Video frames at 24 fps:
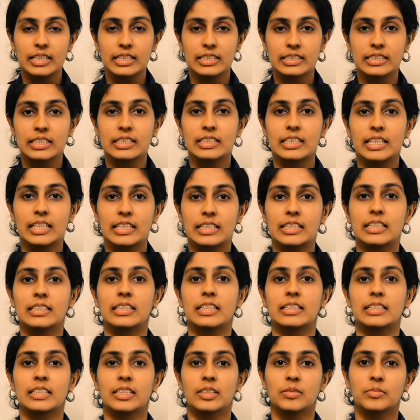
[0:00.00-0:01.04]
Is it
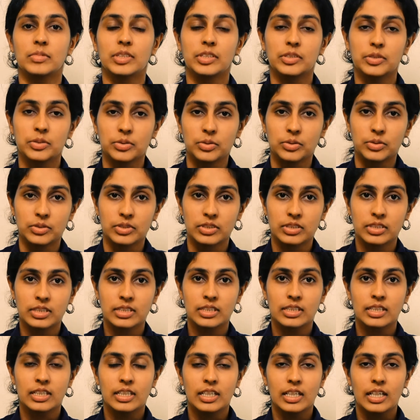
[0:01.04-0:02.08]
data that can be used?